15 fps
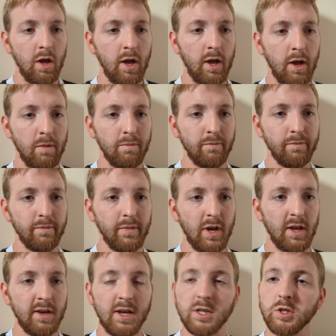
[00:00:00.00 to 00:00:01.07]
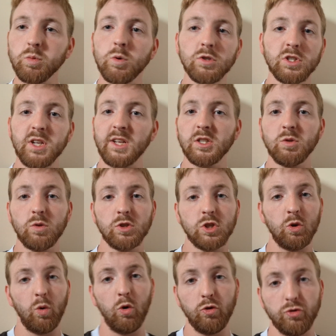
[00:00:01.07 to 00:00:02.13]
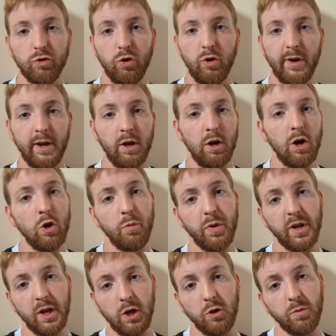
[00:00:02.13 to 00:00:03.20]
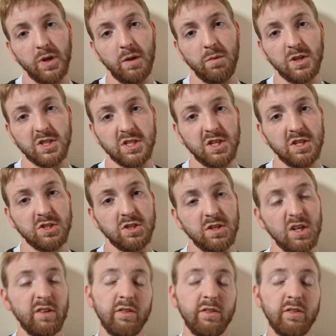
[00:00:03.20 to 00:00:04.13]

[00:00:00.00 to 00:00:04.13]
And that's what's led to a 2-2 draw in our opening home game of the season.